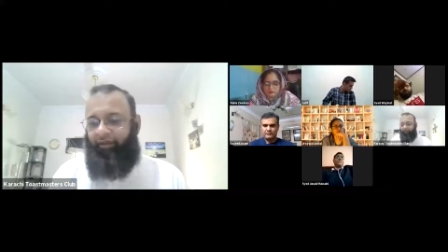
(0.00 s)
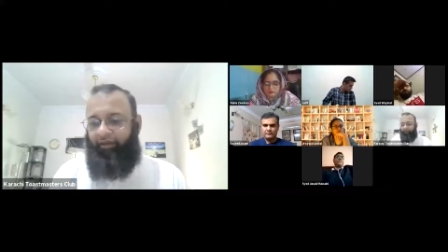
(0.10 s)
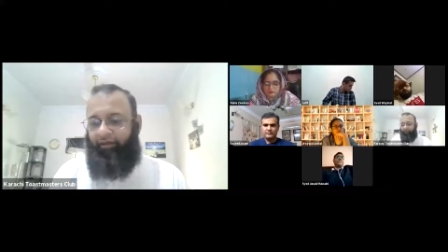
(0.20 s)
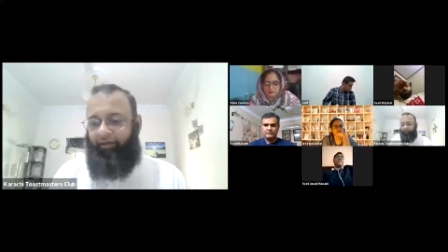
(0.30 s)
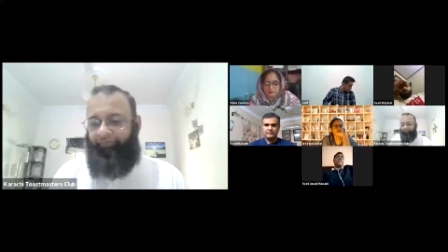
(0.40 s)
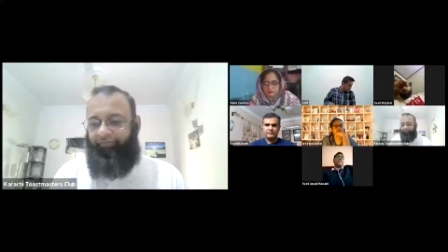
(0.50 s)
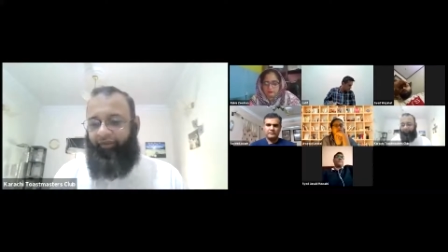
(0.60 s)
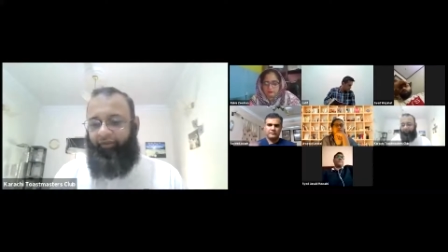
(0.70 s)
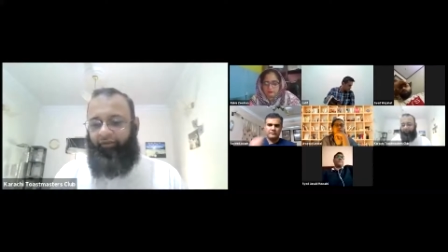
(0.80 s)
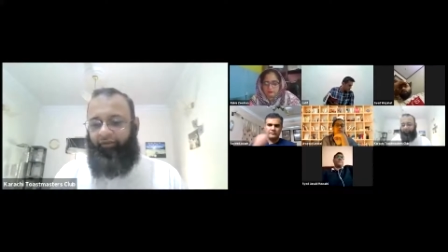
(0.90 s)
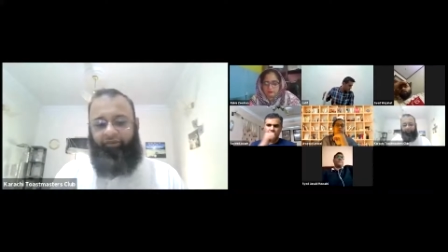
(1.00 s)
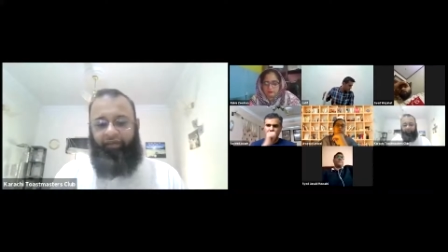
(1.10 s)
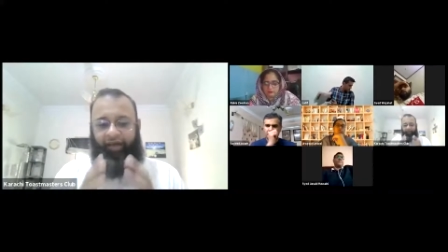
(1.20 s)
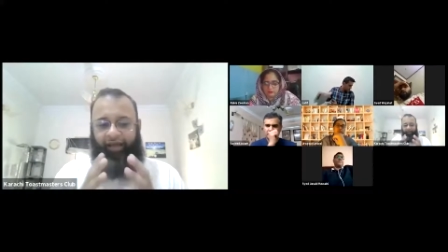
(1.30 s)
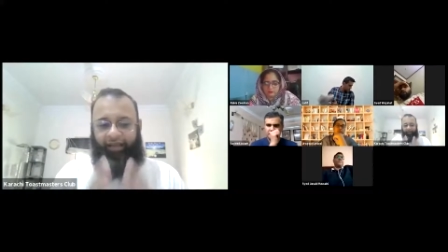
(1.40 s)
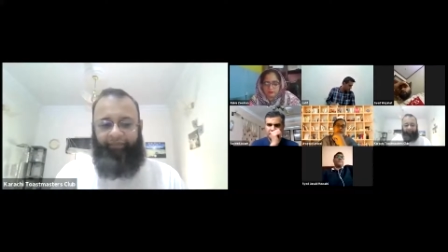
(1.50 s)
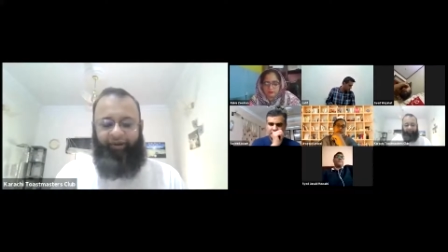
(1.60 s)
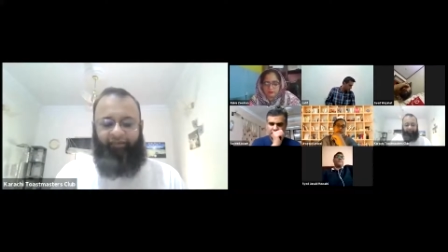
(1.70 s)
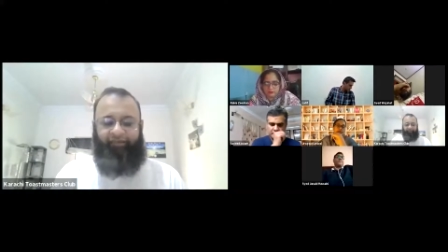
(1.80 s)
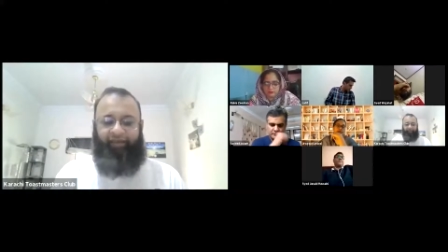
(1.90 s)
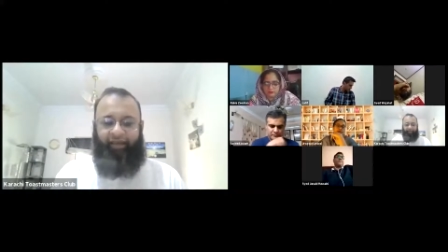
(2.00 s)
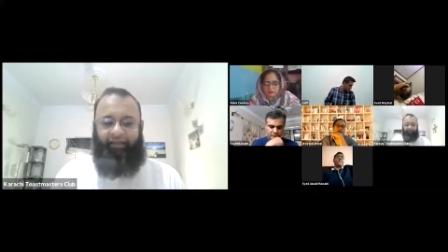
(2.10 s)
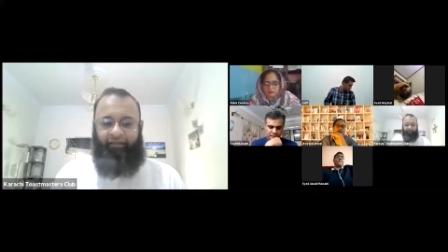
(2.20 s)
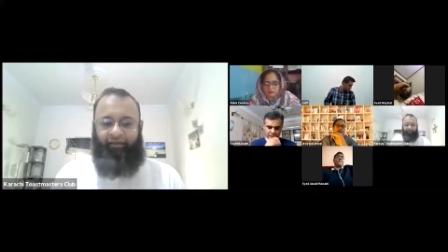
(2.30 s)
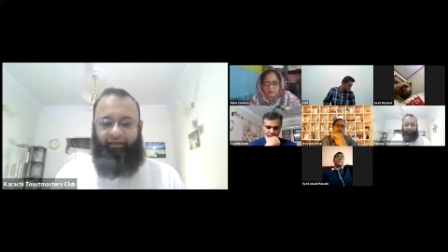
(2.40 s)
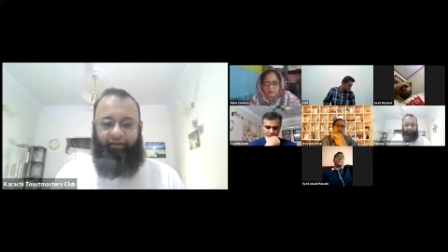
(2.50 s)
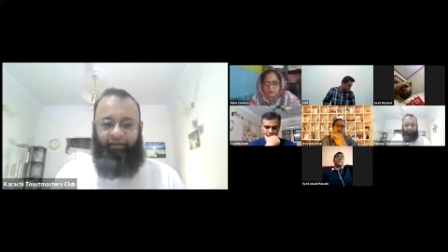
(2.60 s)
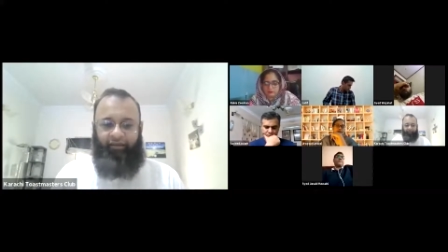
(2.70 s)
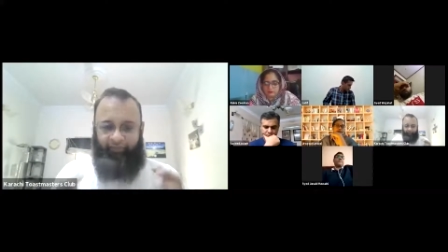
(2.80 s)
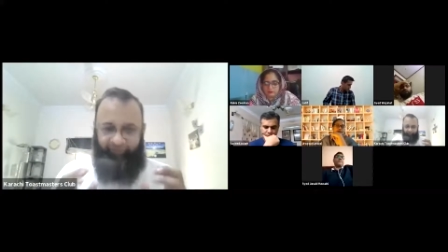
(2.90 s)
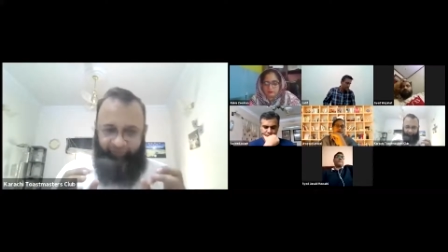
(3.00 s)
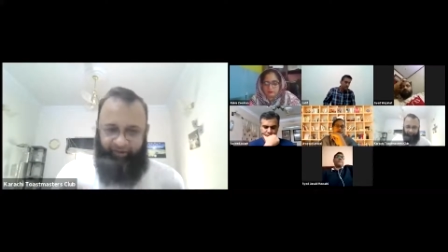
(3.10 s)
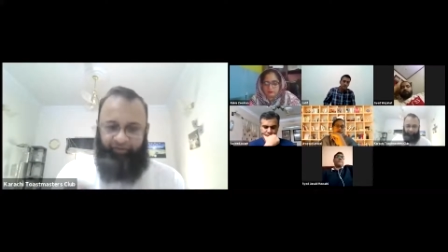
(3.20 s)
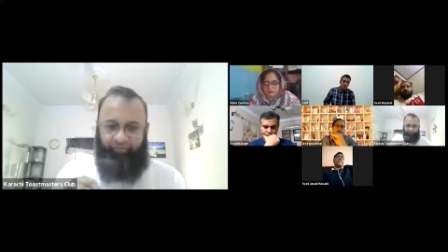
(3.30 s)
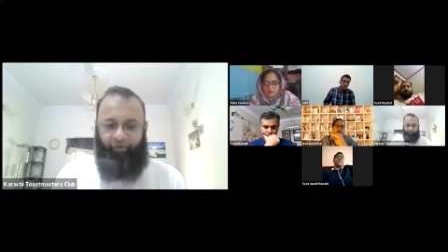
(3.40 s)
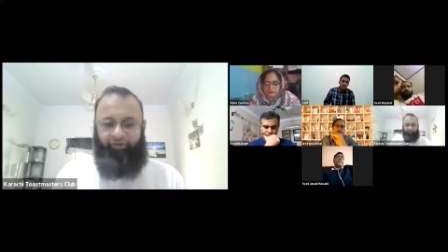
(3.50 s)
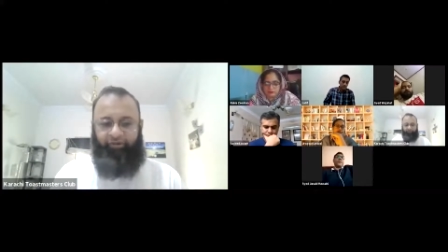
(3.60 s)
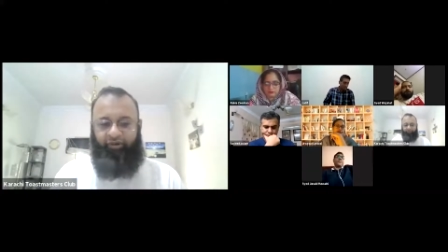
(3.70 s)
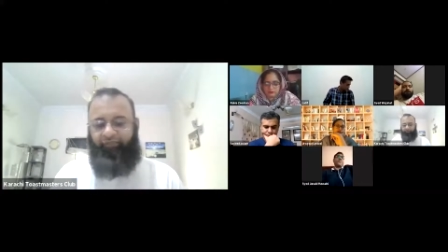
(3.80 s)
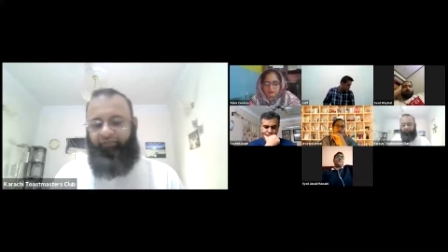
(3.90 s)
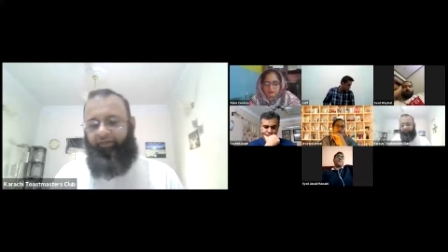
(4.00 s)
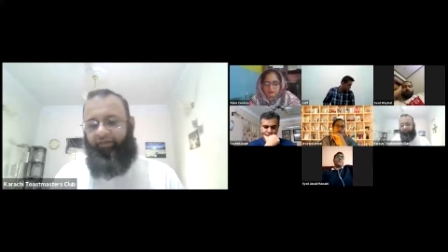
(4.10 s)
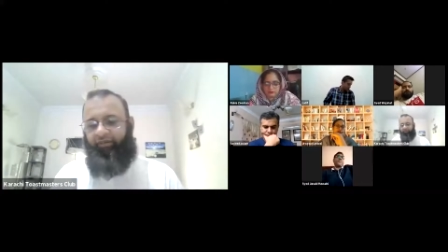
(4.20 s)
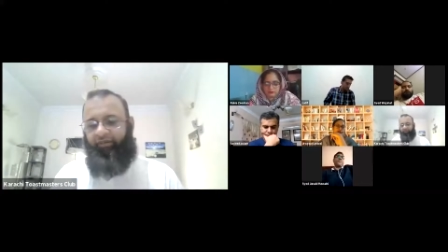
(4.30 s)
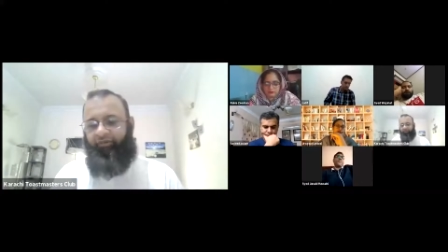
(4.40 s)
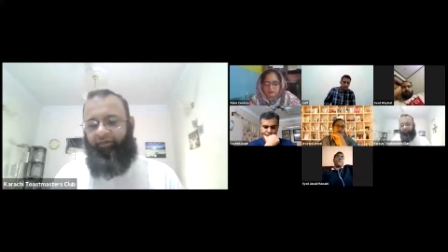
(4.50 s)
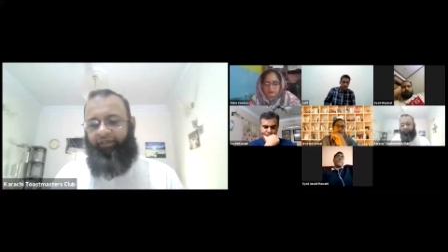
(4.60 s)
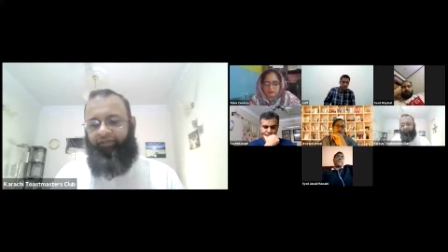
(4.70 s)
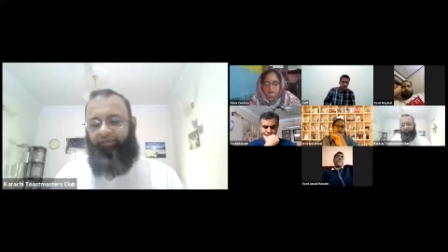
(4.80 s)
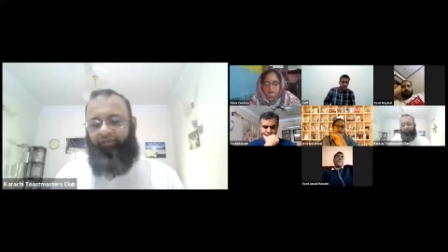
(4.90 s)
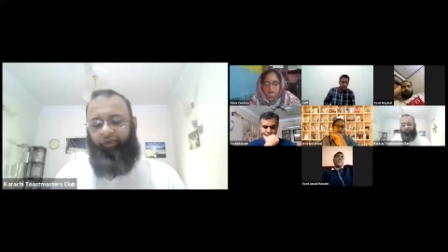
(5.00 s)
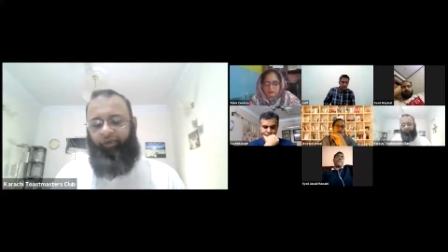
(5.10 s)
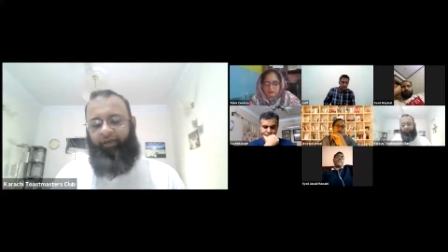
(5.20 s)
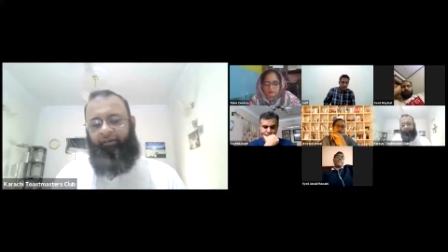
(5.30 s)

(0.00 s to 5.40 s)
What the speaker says: Uh, so the hybrid style fits most of the occasions where